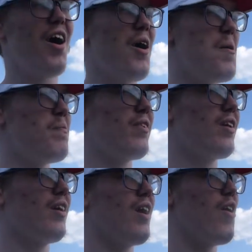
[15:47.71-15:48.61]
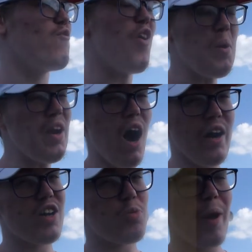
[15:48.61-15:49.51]
Um, very
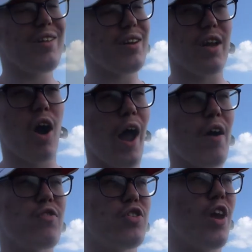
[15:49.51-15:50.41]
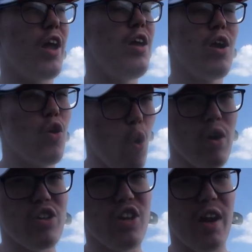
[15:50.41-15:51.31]
unexpectedly, I have to say,
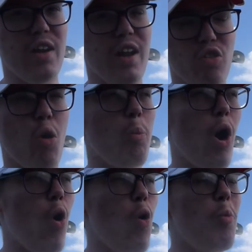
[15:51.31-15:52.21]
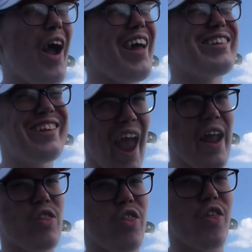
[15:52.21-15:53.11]
Gordon Shedden is on pole by a
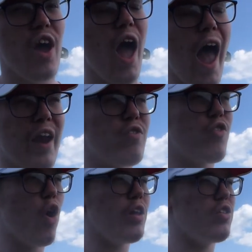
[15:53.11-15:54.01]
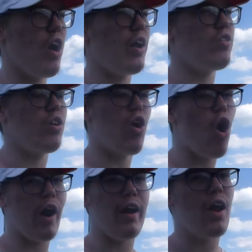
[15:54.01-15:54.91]
tenth ahead of Colin Turkington.
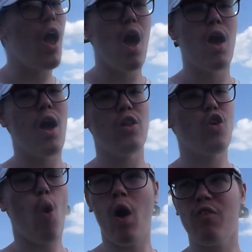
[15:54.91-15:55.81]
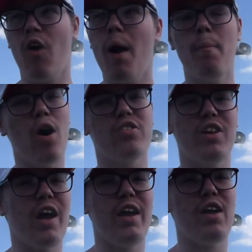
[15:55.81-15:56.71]
Colin the qualifying master
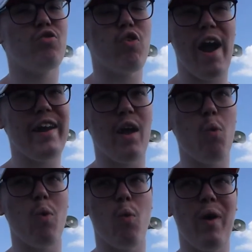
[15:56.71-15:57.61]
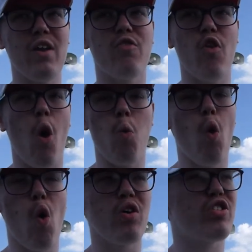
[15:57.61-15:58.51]
that he is, reigning Wingfoot
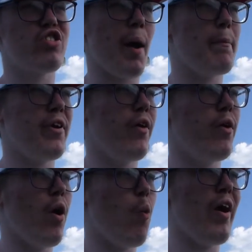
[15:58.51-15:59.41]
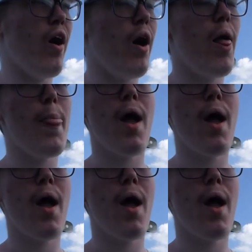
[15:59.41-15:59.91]
Award champion, a winner.